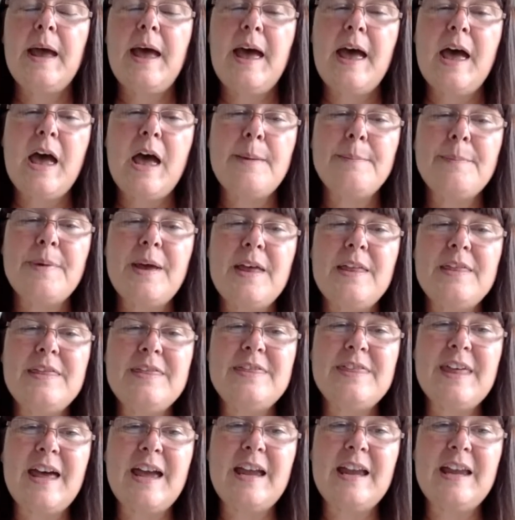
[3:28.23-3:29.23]
um,
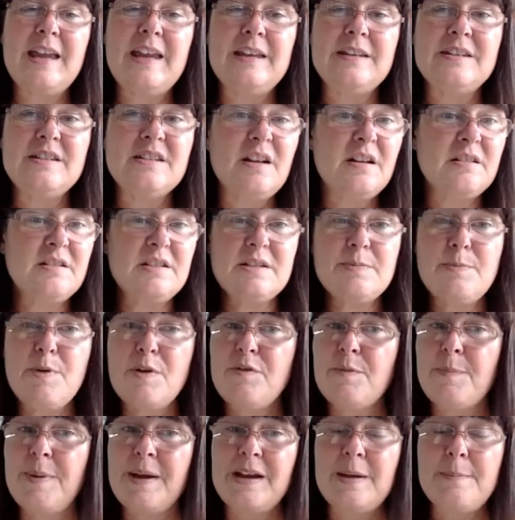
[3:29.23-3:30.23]
they decided to
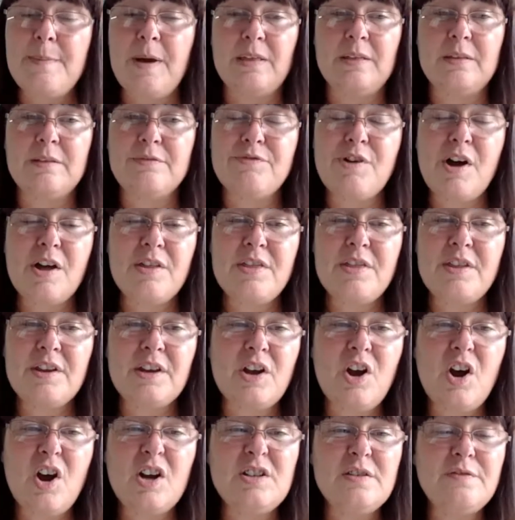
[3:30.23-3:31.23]
move it back a month rather than
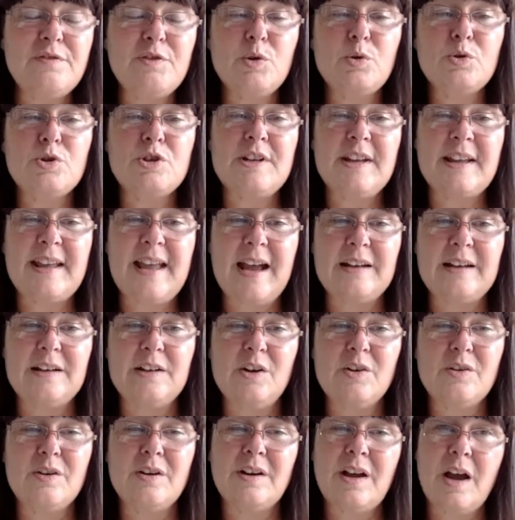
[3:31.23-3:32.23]
kind of launching a
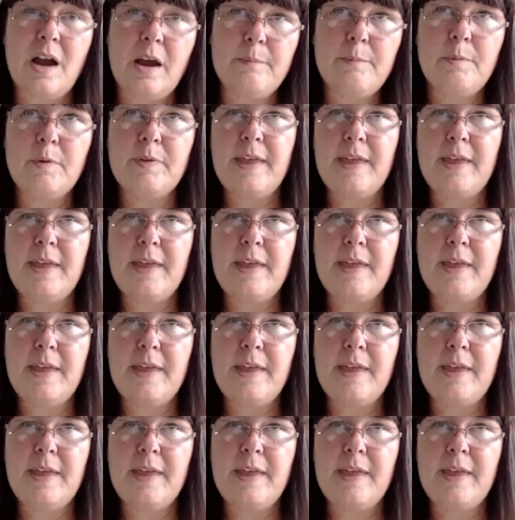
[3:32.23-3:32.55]
catalogue and going,